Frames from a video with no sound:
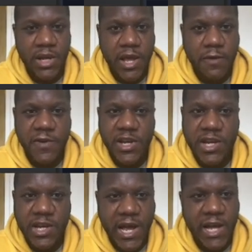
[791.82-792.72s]
Everything that you
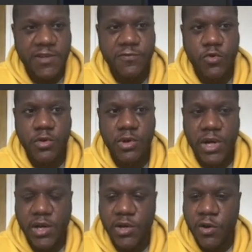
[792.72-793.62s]
can ask for.
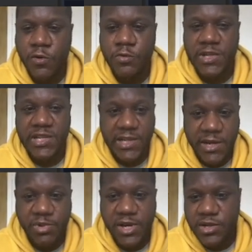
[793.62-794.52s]
Like no
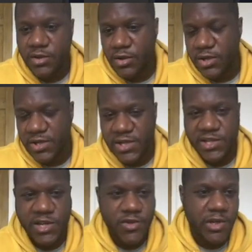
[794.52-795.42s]
slippage on a
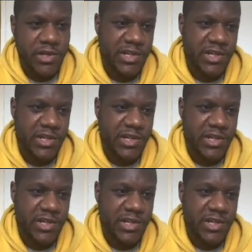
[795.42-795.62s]
decentralized